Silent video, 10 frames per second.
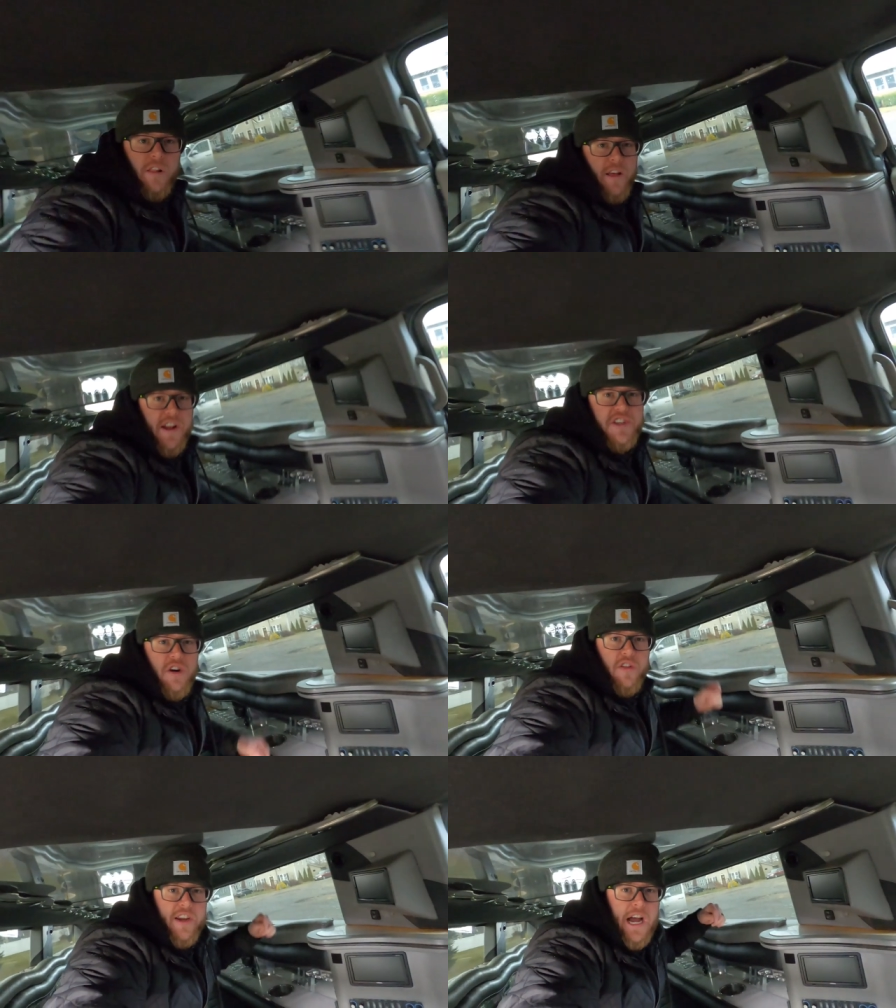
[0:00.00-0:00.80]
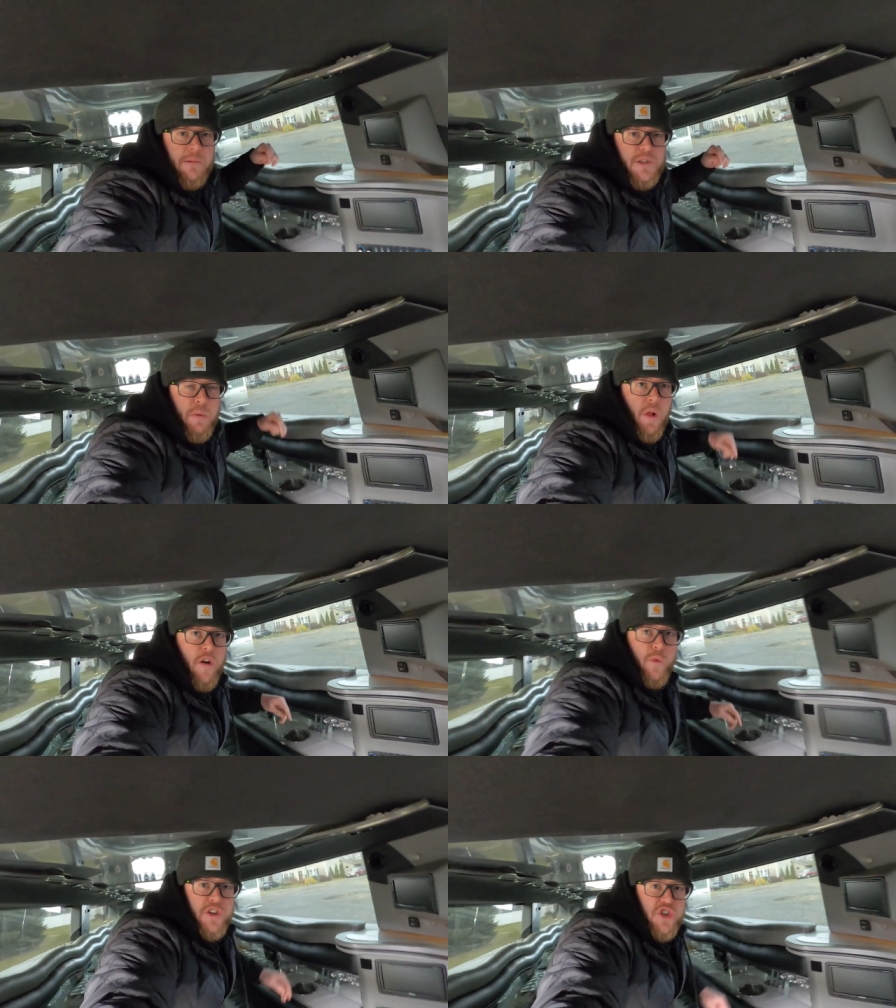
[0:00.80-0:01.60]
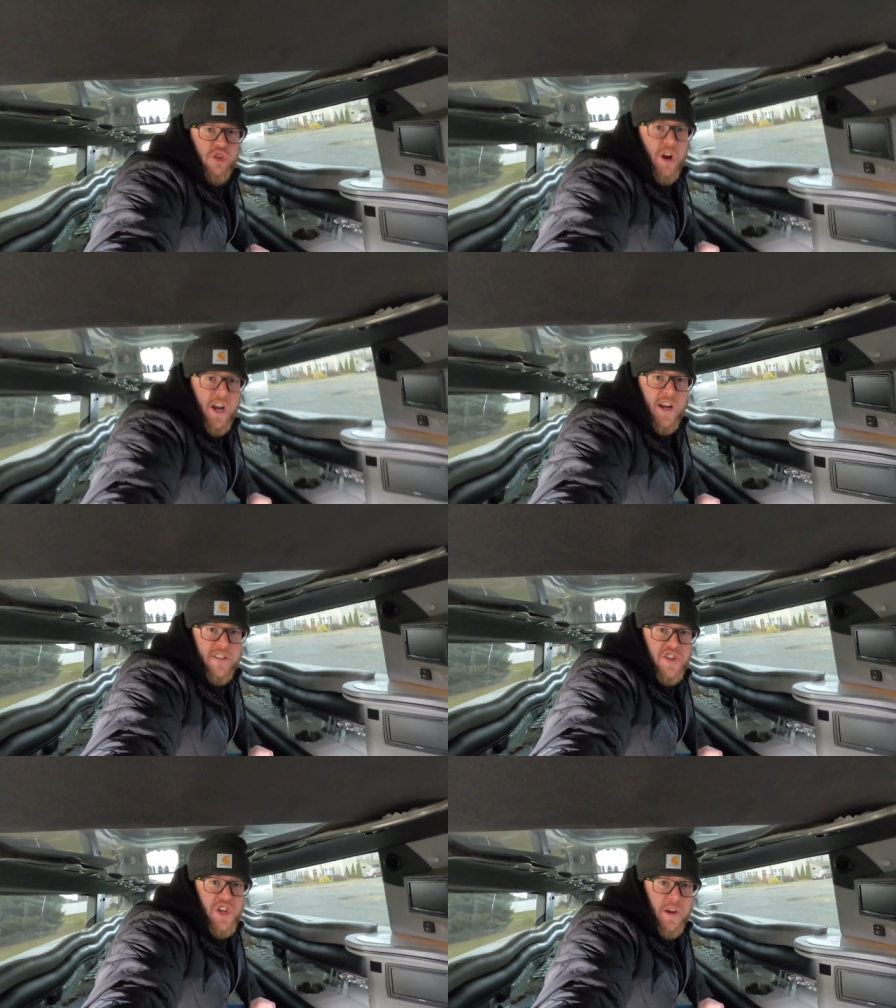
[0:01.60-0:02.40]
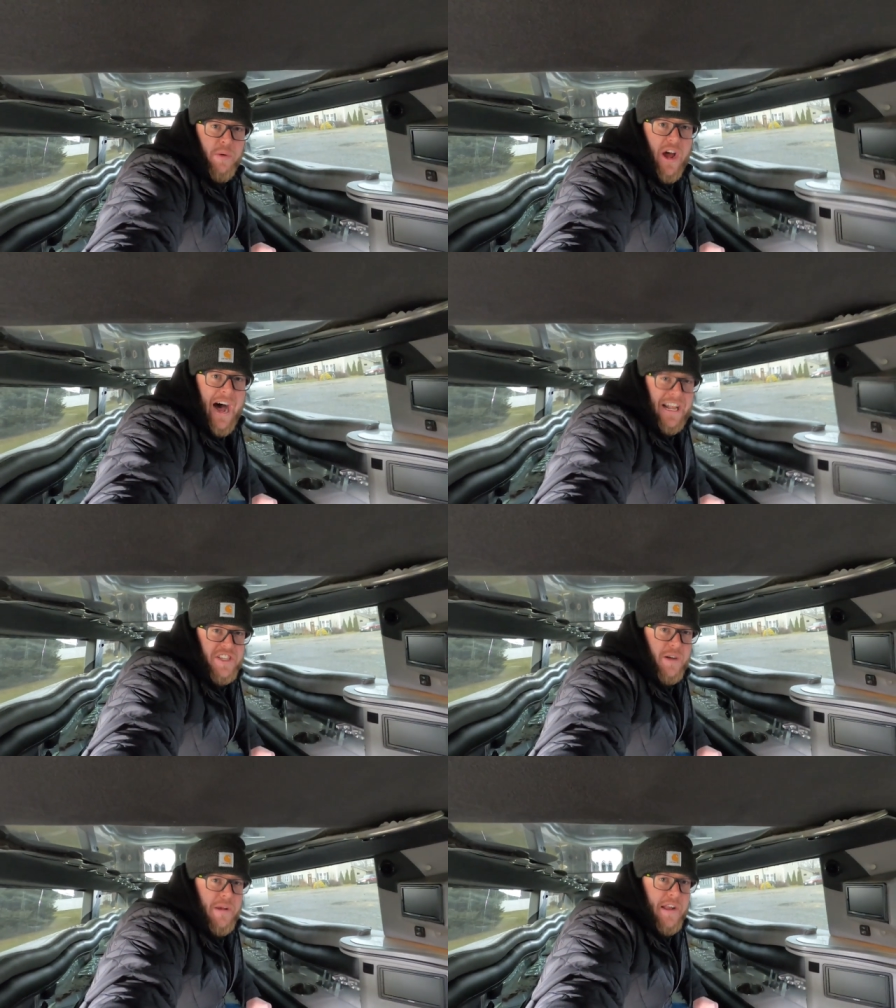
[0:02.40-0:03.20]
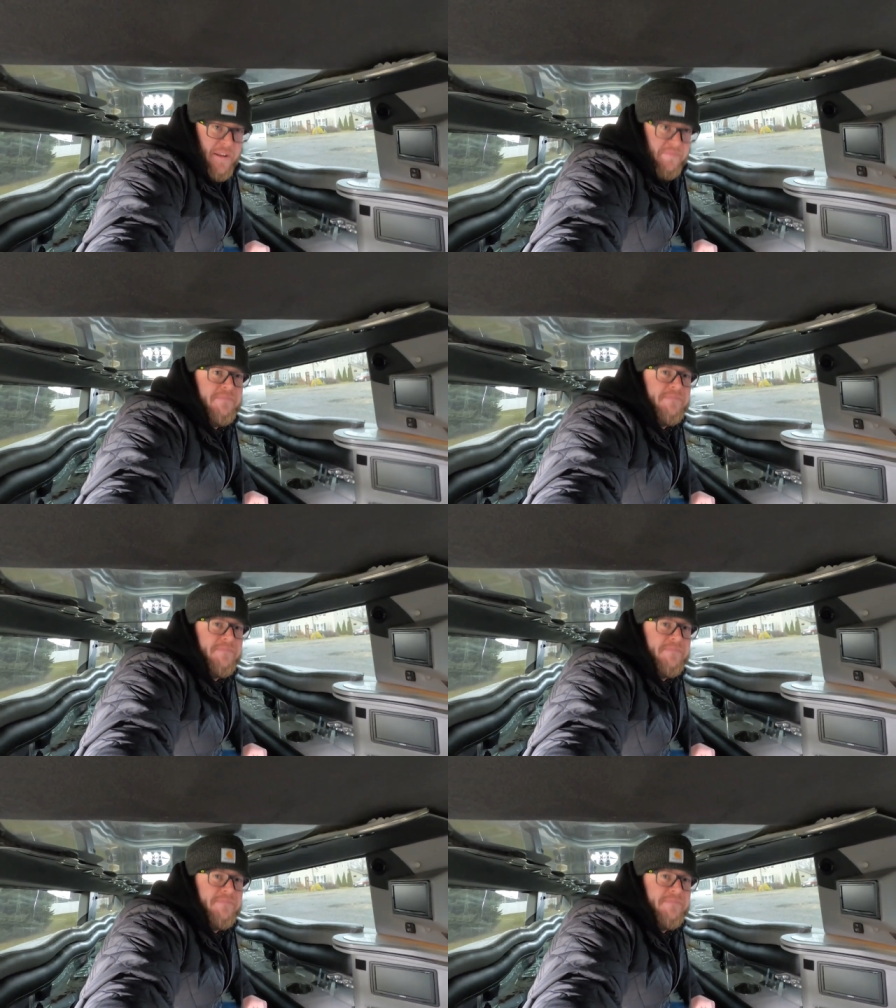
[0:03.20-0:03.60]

Let us know in the comments below if we should truck cut this thing and put a hot tub in it.